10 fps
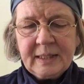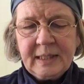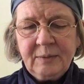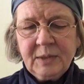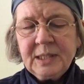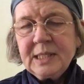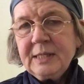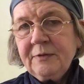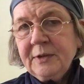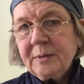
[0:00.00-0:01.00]
He wonders
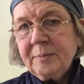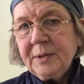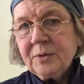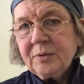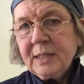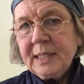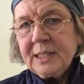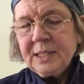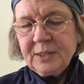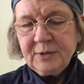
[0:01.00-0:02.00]
if it'll be all right
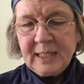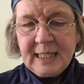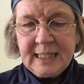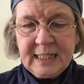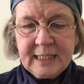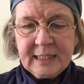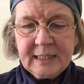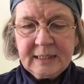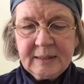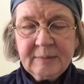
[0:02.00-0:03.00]
to do it later,
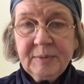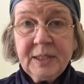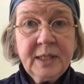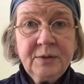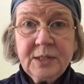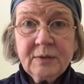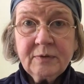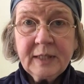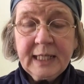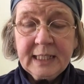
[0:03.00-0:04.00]
but knows he'll
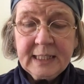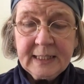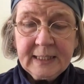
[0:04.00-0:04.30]
forget.